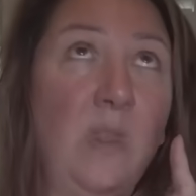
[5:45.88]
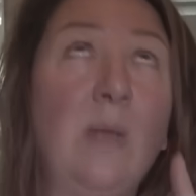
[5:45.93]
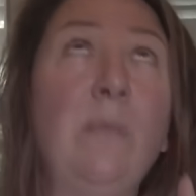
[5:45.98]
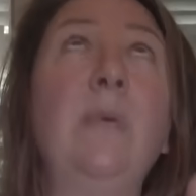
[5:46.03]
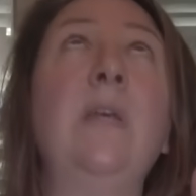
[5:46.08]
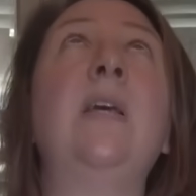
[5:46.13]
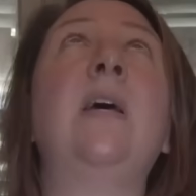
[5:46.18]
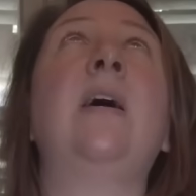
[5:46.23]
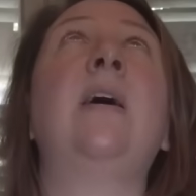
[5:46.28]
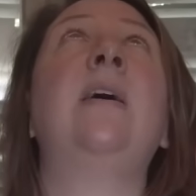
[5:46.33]

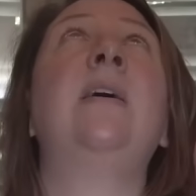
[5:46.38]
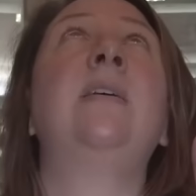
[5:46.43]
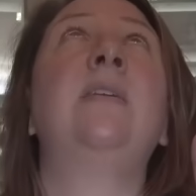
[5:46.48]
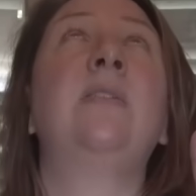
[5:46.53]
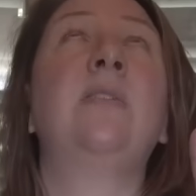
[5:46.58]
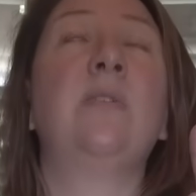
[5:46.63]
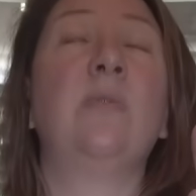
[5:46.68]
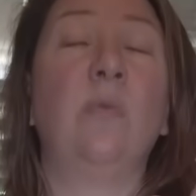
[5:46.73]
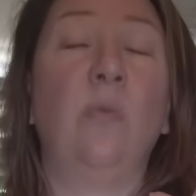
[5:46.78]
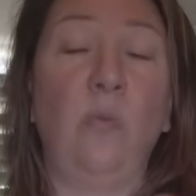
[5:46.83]

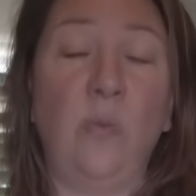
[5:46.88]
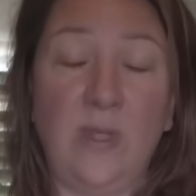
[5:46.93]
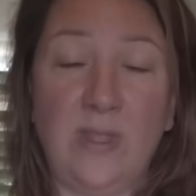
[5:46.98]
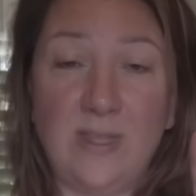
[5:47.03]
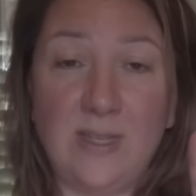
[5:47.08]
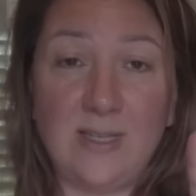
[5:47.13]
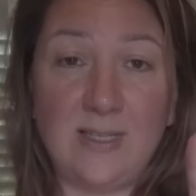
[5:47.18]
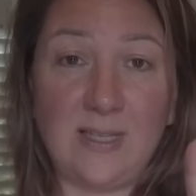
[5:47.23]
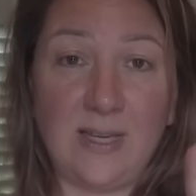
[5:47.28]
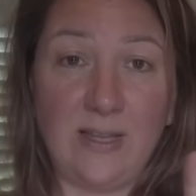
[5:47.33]
because
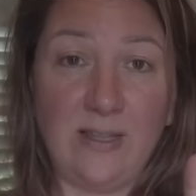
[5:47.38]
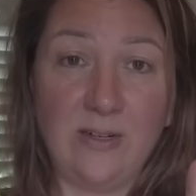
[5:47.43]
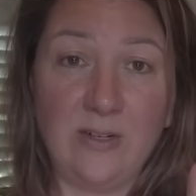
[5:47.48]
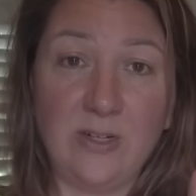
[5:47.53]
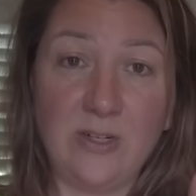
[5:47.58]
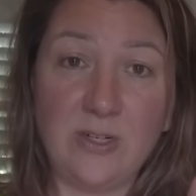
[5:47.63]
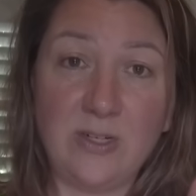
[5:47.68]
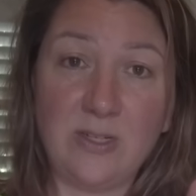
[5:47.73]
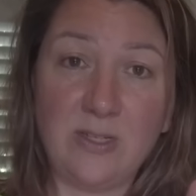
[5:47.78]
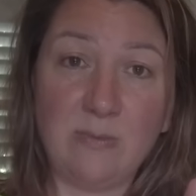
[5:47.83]
when the
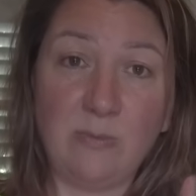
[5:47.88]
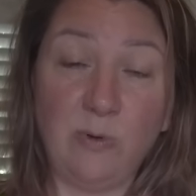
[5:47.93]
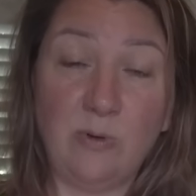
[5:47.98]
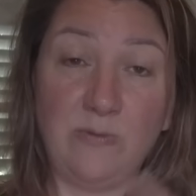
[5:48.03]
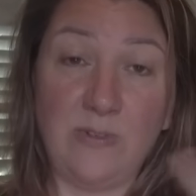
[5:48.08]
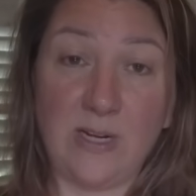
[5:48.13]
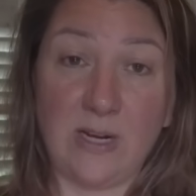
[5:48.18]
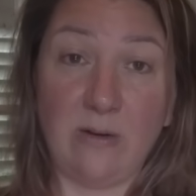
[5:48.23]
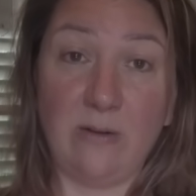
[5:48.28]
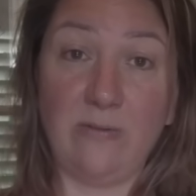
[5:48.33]
sellers
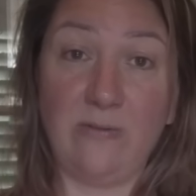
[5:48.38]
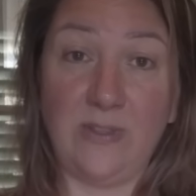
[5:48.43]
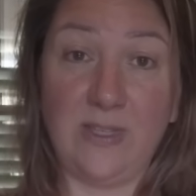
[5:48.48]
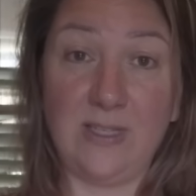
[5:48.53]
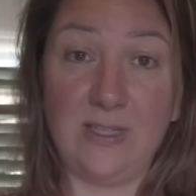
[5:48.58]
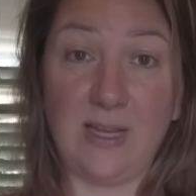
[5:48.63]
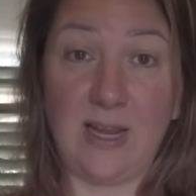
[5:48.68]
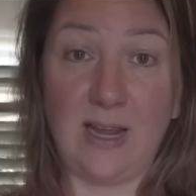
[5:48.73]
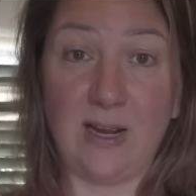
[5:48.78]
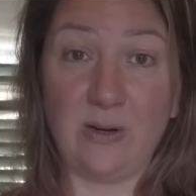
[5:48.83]
moved out of
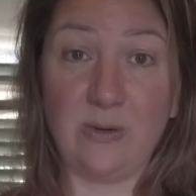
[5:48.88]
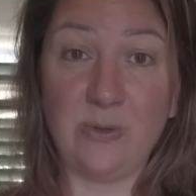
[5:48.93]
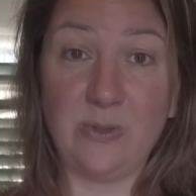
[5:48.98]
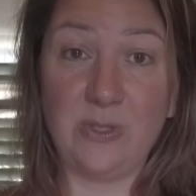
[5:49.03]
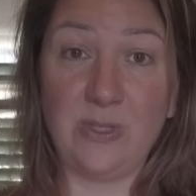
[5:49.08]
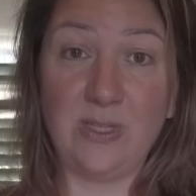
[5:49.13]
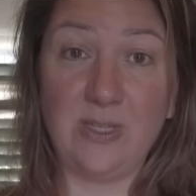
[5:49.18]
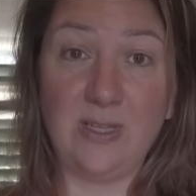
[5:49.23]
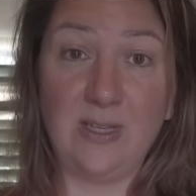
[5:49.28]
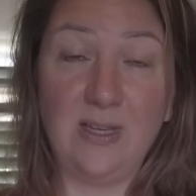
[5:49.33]
this
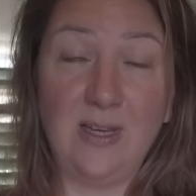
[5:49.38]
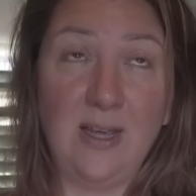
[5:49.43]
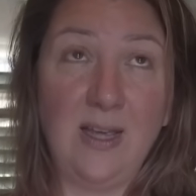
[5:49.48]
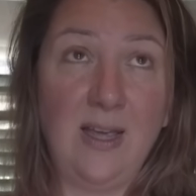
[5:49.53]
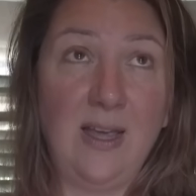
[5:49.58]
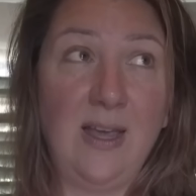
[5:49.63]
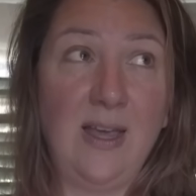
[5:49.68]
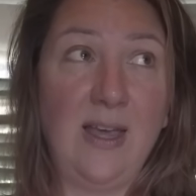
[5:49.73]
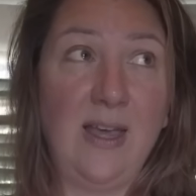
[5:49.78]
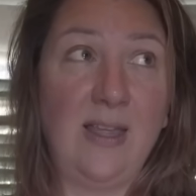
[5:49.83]
house,
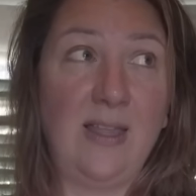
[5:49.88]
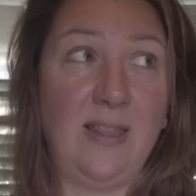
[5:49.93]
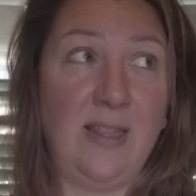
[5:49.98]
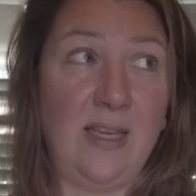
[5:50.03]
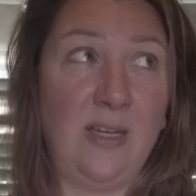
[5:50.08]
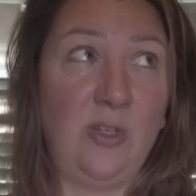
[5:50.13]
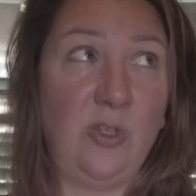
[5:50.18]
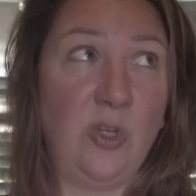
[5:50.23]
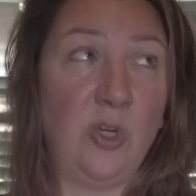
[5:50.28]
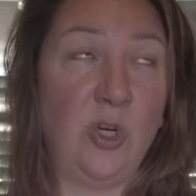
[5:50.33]

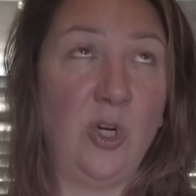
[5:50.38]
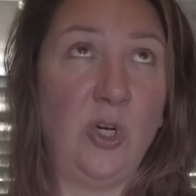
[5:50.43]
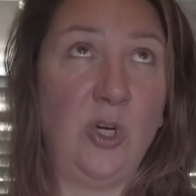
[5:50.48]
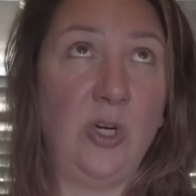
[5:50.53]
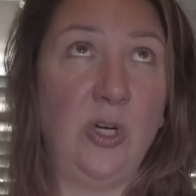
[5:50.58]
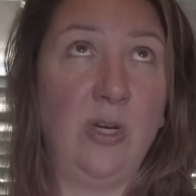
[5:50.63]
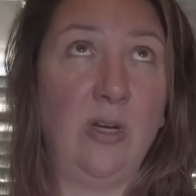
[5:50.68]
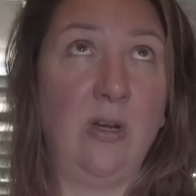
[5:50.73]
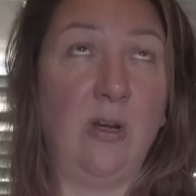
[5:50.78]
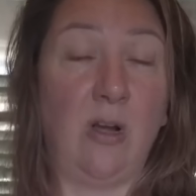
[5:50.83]
they
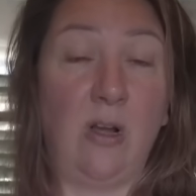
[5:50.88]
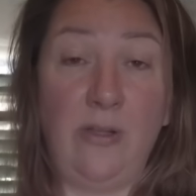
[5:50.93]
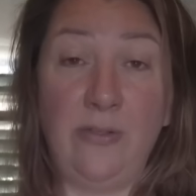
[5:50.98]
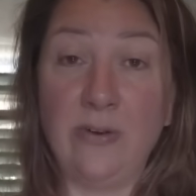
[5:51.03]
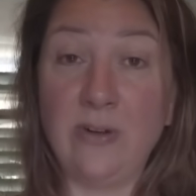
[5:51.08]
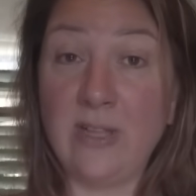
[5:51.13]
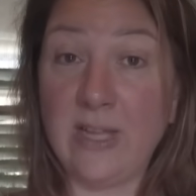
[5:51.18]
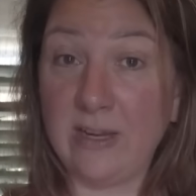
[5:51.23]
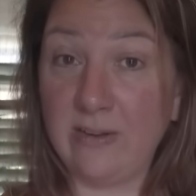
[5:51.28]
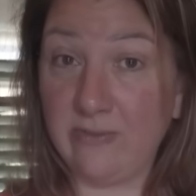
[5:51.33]
took all
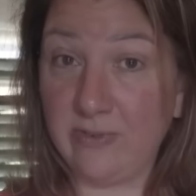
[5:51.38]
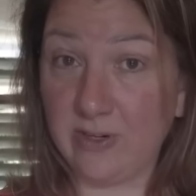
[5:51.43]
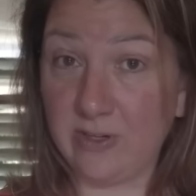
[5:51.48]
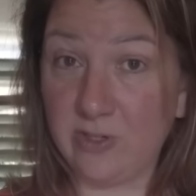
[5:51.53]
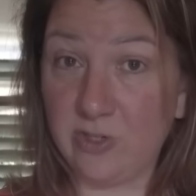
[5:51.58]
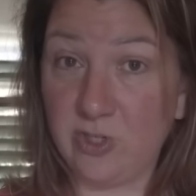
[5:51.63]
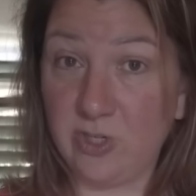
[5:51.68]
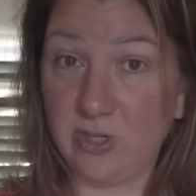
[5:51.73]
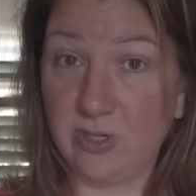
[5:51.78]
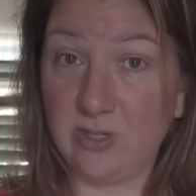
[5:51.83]
their light
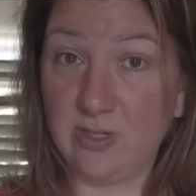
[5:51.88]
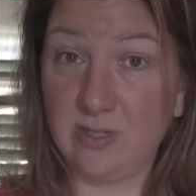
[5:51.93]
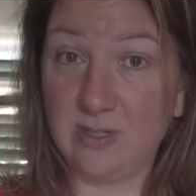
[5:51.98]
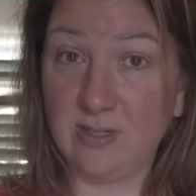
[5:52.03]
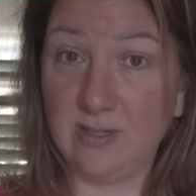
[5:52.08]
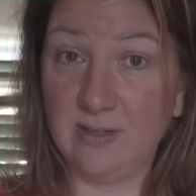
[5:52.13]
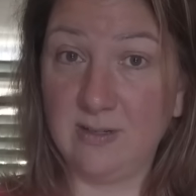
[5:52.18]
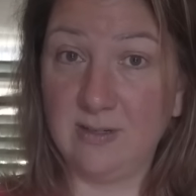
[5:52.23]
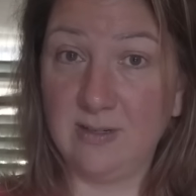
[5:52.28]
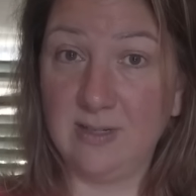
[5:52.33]

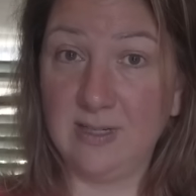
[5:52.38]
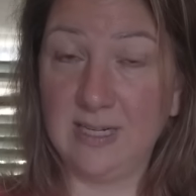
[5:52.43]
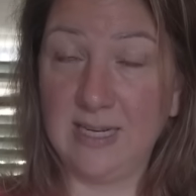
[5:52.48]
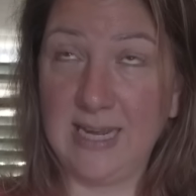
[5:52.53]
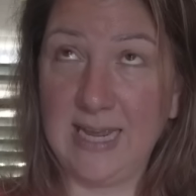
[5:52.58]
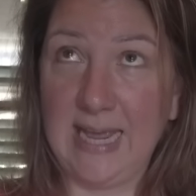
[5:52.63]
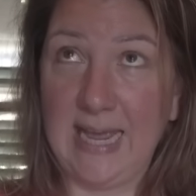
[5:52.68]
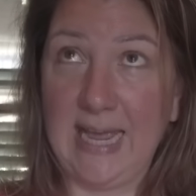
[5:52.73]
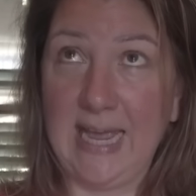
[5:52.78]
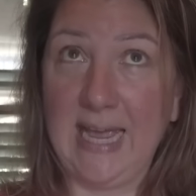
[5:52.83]
fixtures
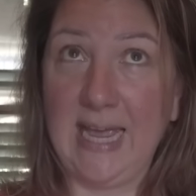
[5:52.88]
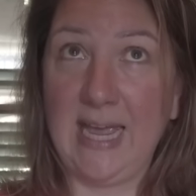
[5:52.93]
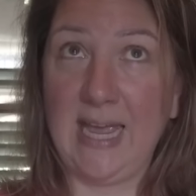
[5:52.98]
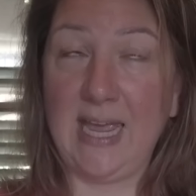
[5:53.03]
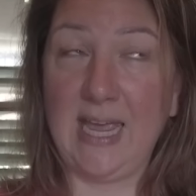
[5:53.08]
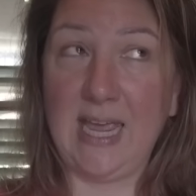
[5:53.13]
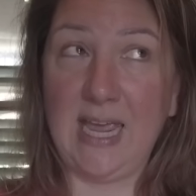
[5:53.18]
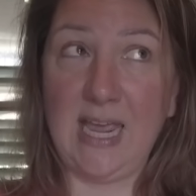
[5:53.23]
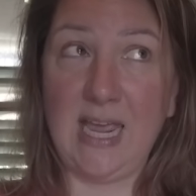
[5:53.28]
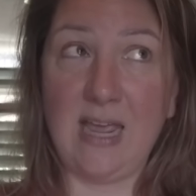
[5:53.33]

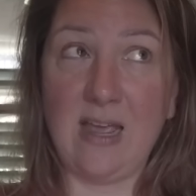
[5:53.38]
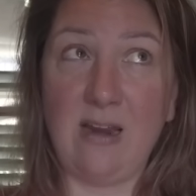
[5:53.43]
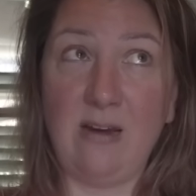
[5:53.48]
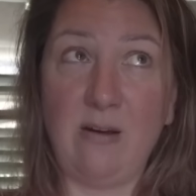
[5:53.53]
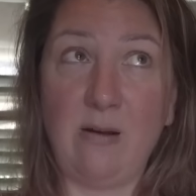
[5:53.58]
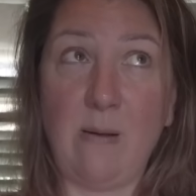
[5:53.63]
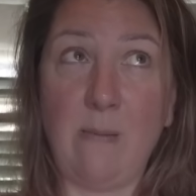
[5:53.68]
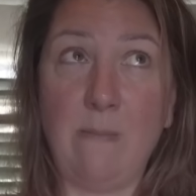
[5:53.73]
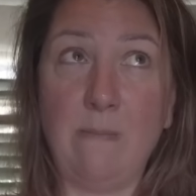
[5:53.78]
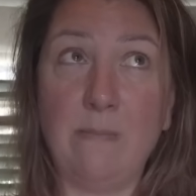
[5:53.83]

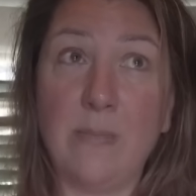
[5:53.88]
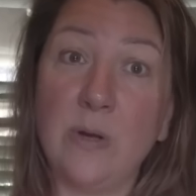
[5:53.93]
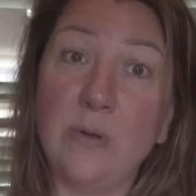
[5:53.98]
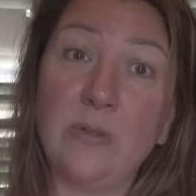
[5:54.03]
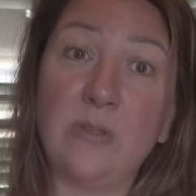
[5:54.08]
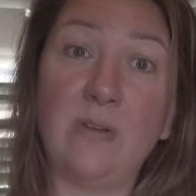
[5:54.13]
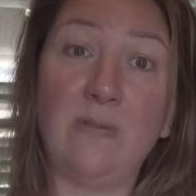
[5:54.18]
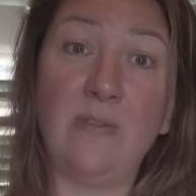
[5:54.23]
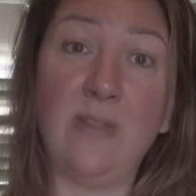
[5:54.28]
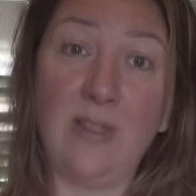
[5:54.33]
and
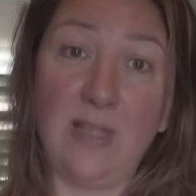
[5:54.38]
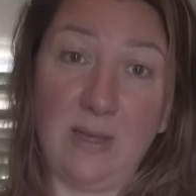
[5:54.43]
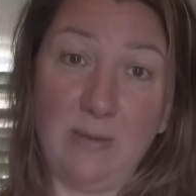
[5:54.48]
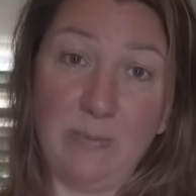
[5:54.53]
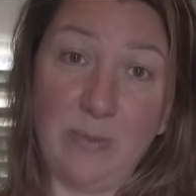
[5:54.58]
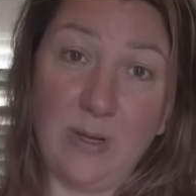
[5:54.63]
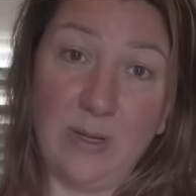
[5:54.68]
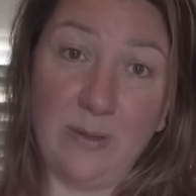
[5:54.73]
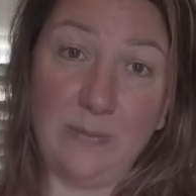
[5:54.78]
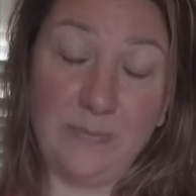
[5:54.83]
most of the
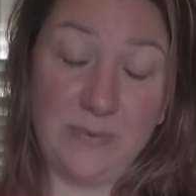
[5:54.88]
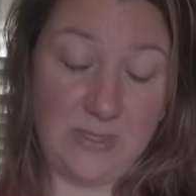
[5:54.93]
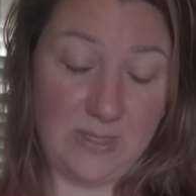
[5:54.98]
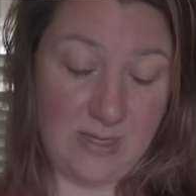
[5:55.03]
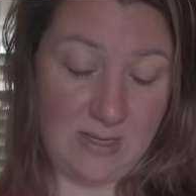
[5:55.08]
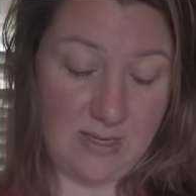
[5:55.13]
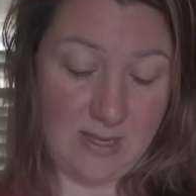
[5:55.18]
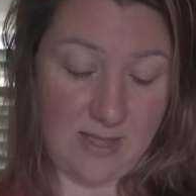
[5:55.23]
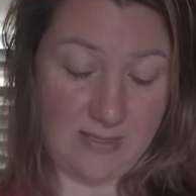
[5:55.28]
light bulbs.